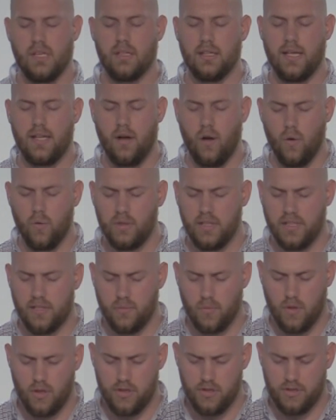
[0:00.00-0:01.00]
Let only
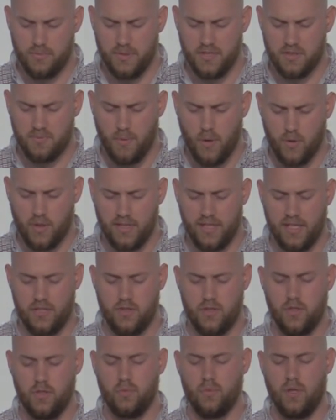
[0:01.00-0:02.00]
the words be spoken
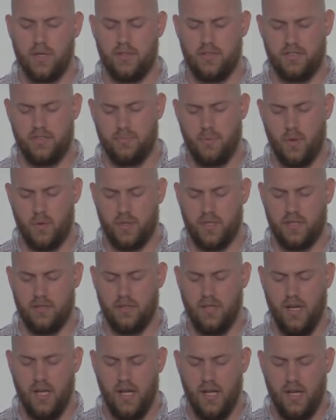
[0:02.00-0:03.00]
that you want
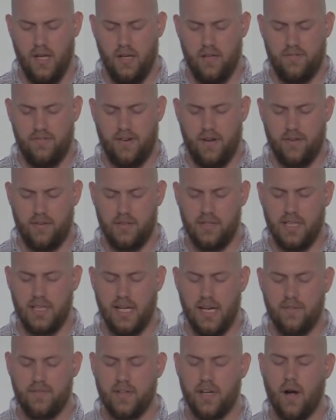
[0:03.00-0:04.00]
spoken. Father,
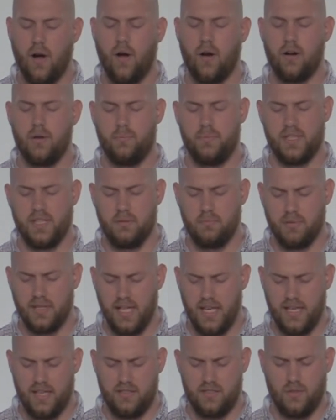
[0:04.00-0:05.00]
let every heart be
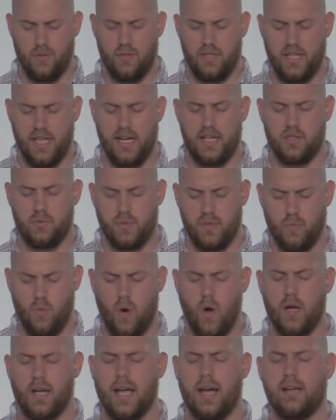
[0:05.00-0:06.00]
ablaze, Lord, that as we
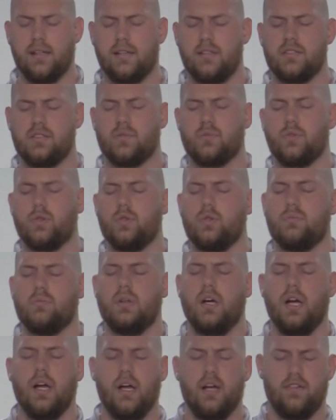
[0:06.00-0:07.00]
walk out of this
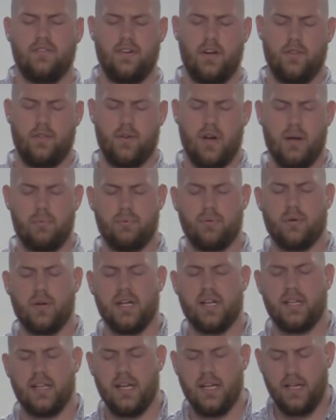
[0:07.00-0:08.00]
room, Father, I
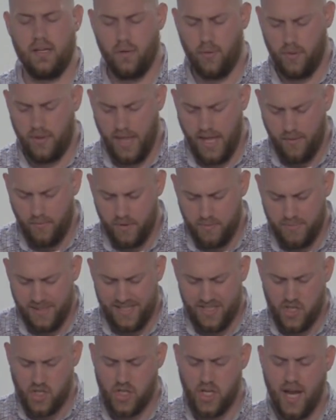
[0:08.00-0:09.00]
pray that they would
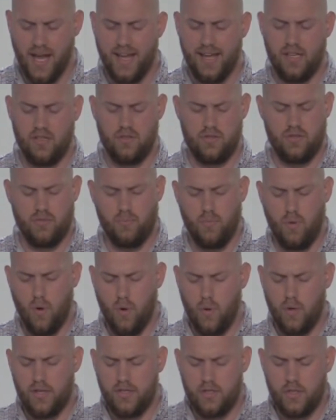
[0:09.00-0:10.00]
be changed
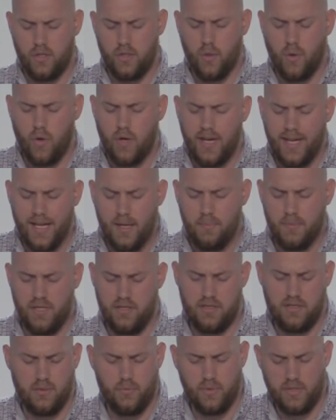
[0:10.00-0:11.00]
more into your
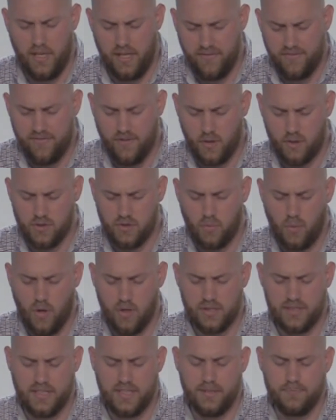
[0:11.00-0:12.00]
image than when they first
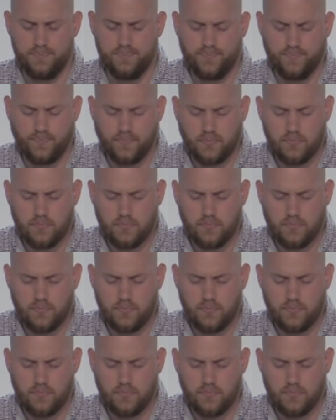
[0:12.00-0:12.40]
walked in.